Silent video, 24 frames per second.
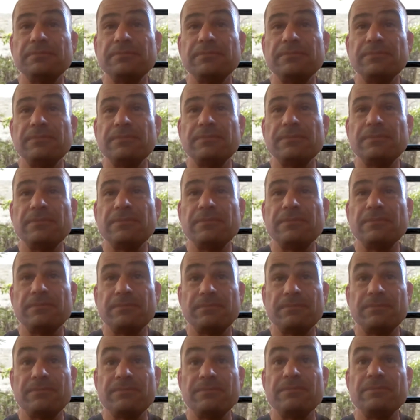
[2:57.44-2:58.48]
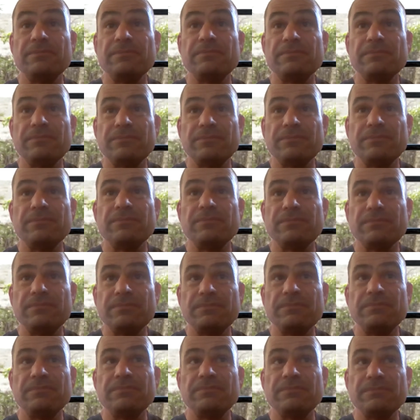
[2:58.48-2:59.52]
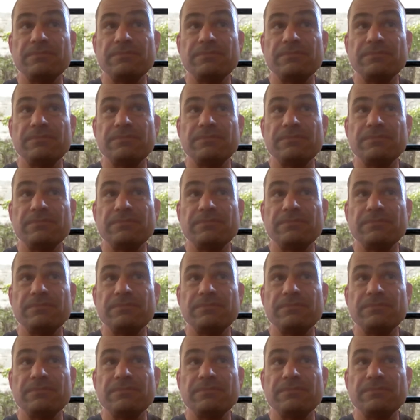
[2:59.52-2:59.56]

Nothing is said.